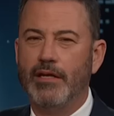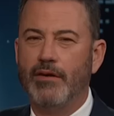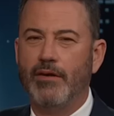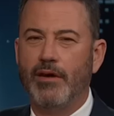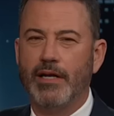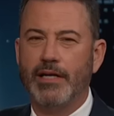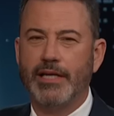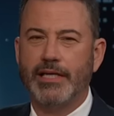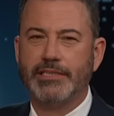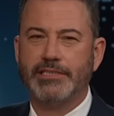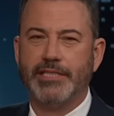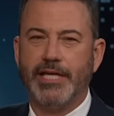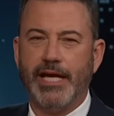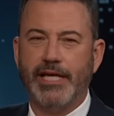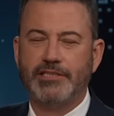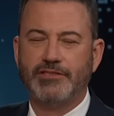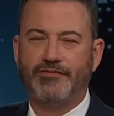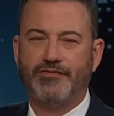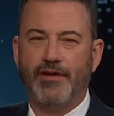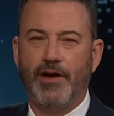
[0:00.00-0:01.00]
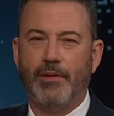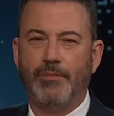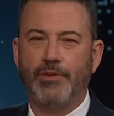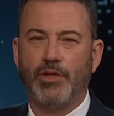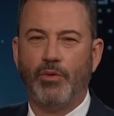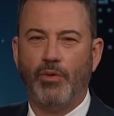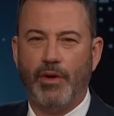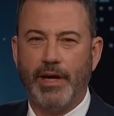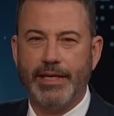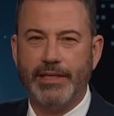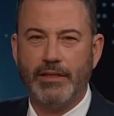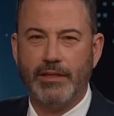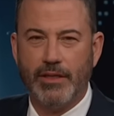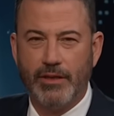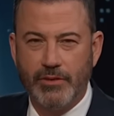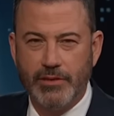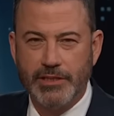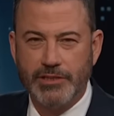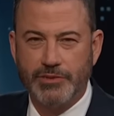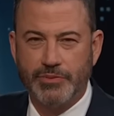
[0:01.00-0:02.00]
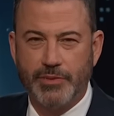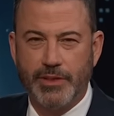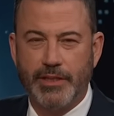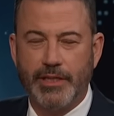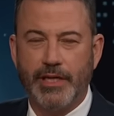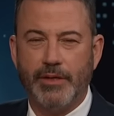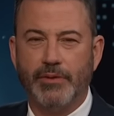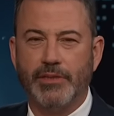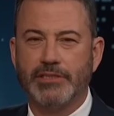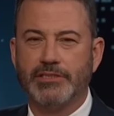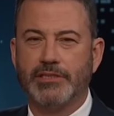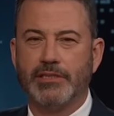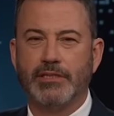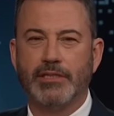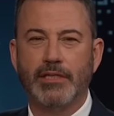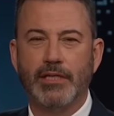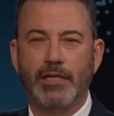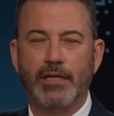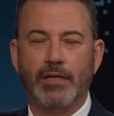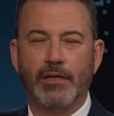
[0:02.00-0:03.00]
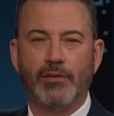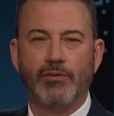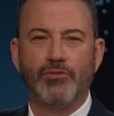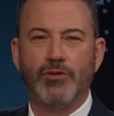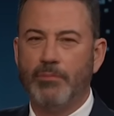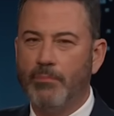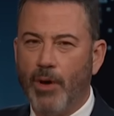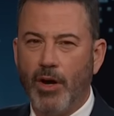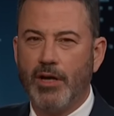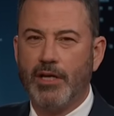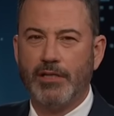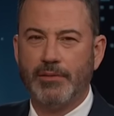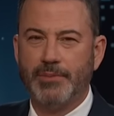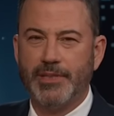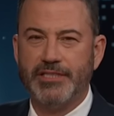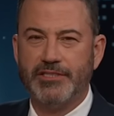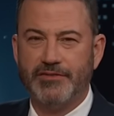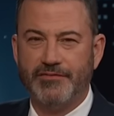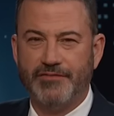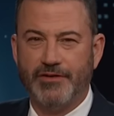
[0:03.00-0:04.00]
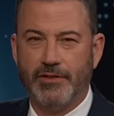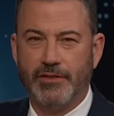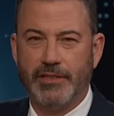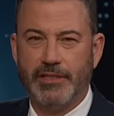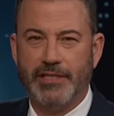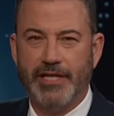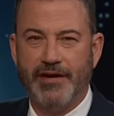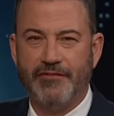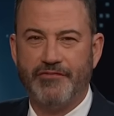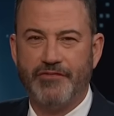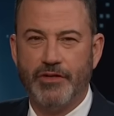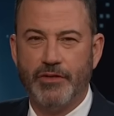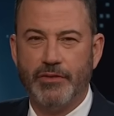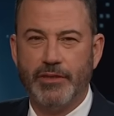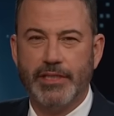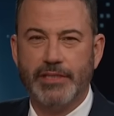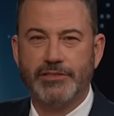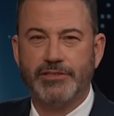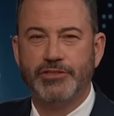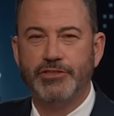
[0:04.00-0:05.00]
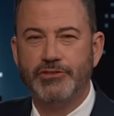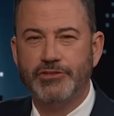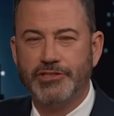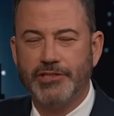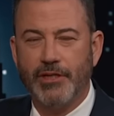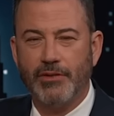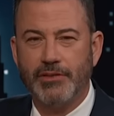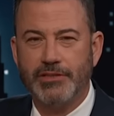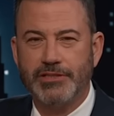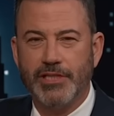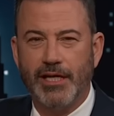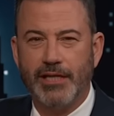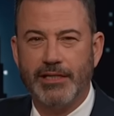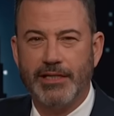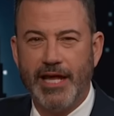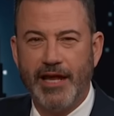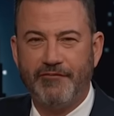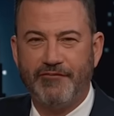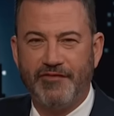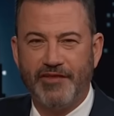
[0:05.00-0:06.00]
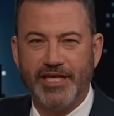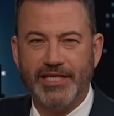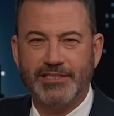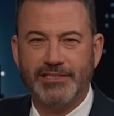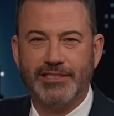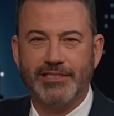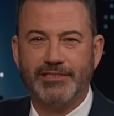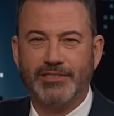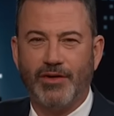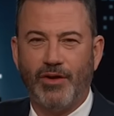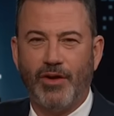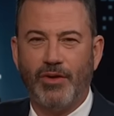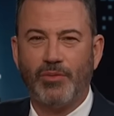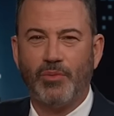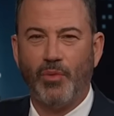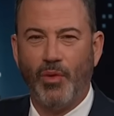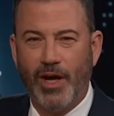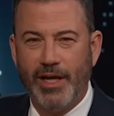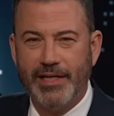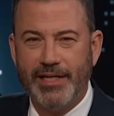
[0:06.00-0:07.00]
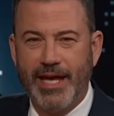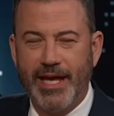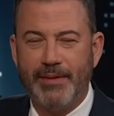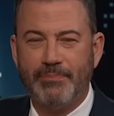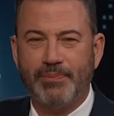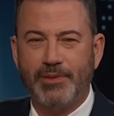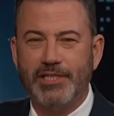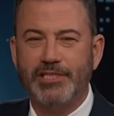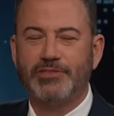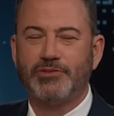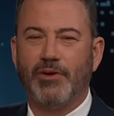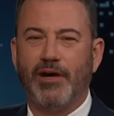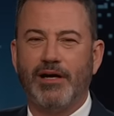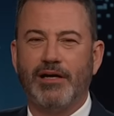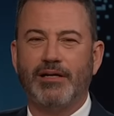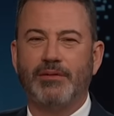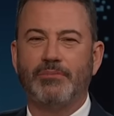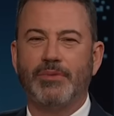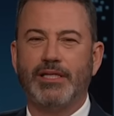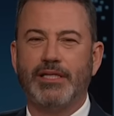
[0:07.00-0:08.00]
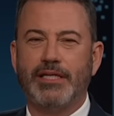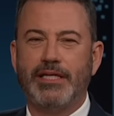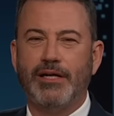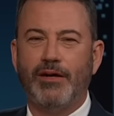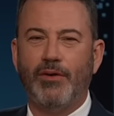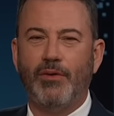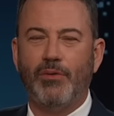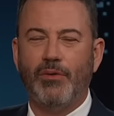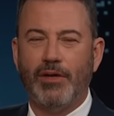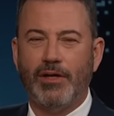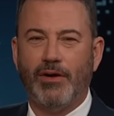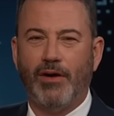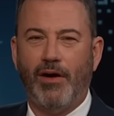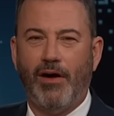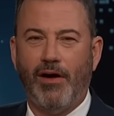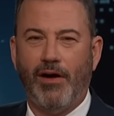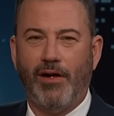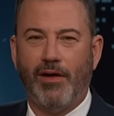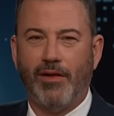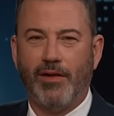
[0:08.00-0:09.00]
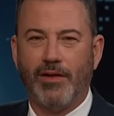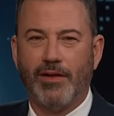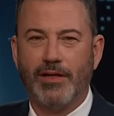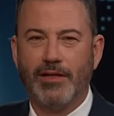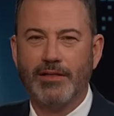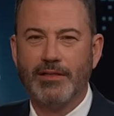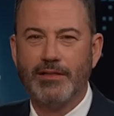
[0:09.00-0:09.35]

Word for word: know our next guest from The White Lotus, where he was a remarkably devoted nephew. His new show is on Netflix. It's called One Day. Please welcome Leo Woodall.